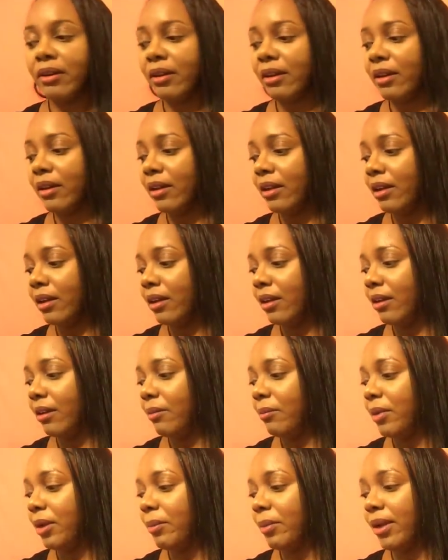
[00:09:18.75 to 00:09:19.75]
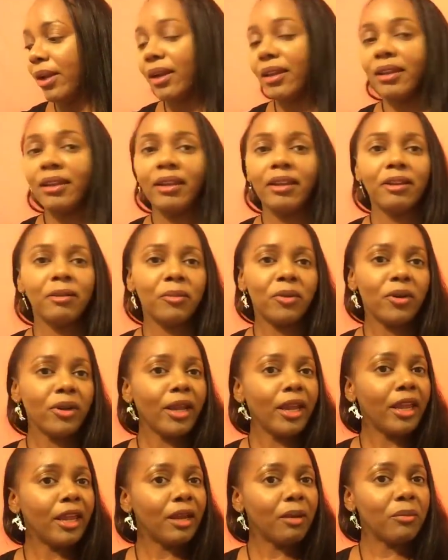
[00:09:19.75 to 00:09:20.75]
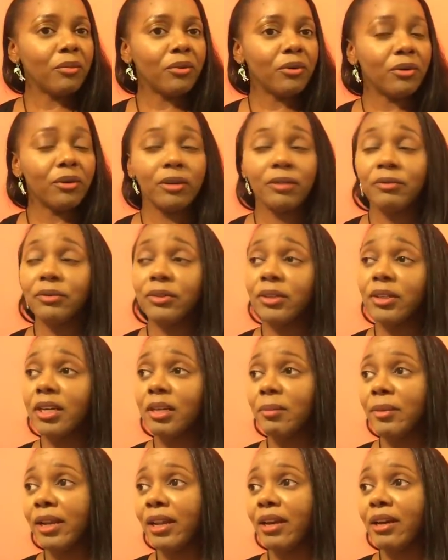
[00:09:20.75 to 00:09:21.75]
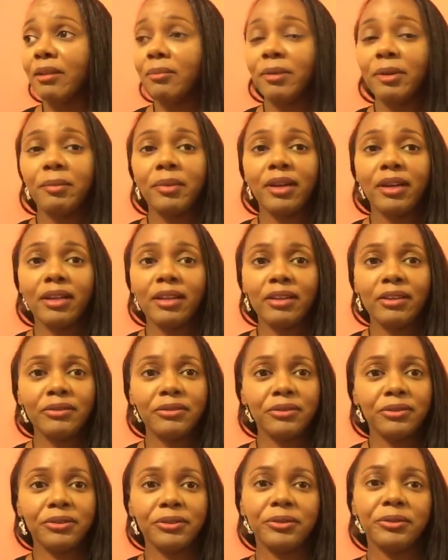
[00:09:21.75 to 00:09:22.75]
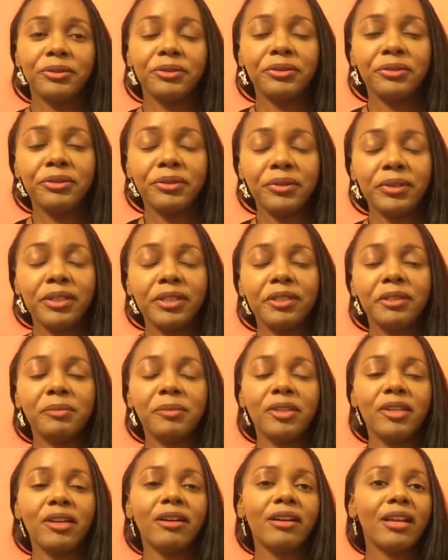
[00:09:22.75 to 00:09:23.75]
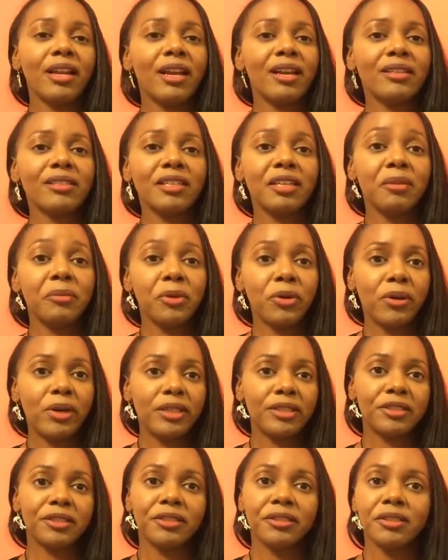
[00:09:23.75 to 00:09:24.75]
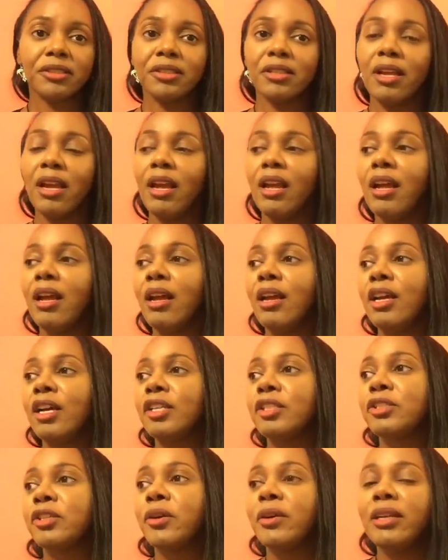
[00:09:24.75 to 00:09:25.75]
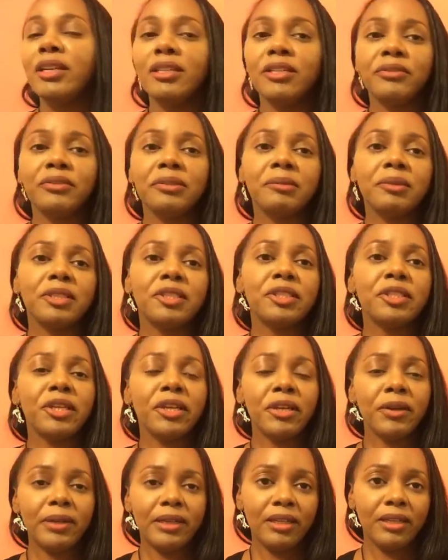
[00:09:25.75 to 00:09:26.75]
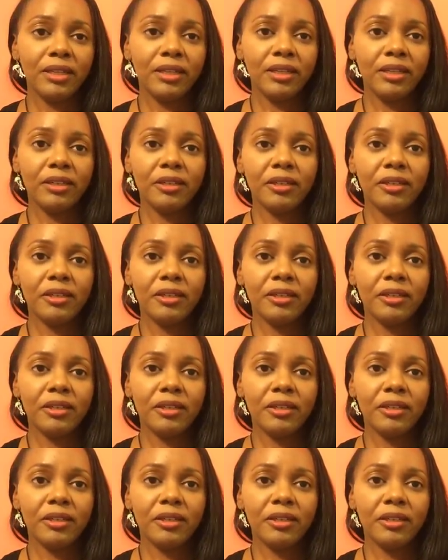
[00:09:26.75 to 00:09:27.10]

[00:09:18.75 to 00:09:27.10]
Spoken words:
and maybe I can get him on camera, or if you're coming out, maybe I can introduce you to him, and y'all can ask him questions. So he's from the Cherokee,